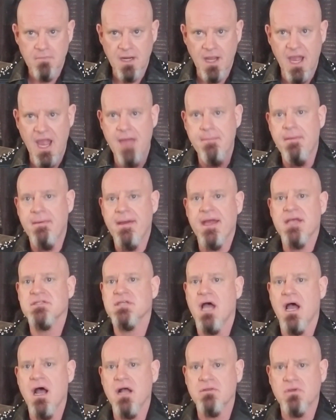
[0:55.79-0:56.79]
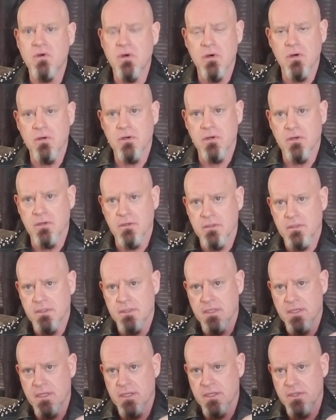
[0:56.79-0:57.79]
I am about as hardcore
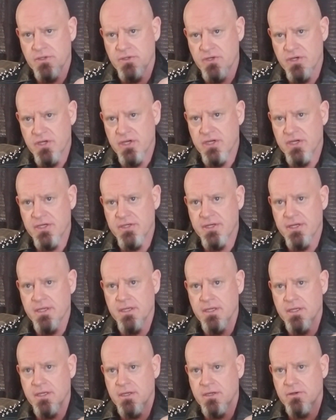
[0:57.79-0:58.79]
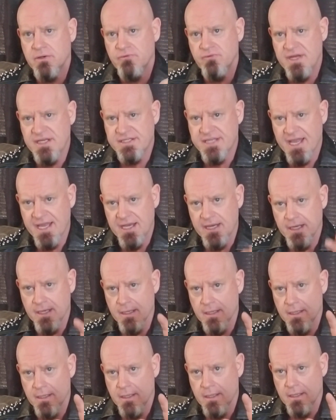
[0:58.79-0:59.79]
nerd
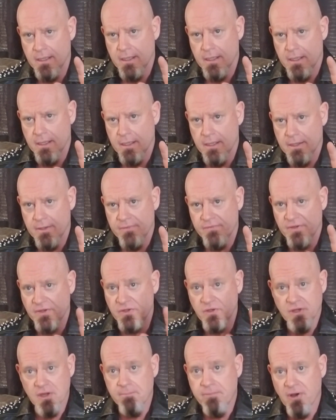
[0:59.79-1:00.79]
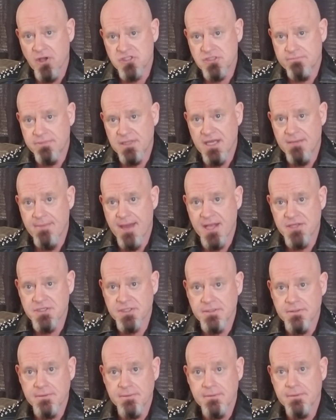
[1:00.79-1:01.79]
retailer that you can possibly
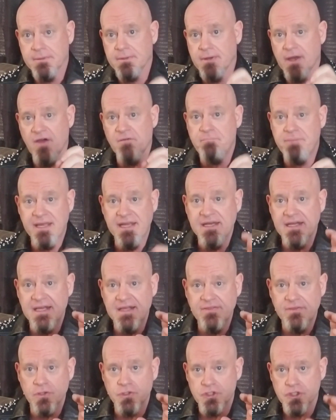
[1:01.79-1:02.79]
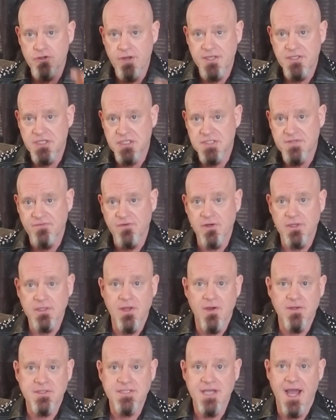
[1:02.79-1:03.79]
imagine. I've been in the trenches for a
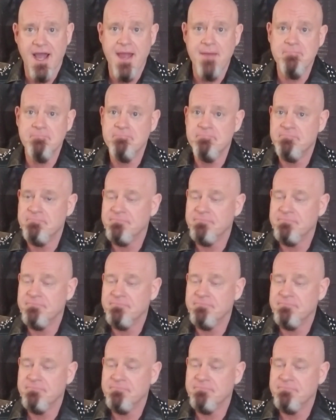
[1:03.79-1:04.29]
long time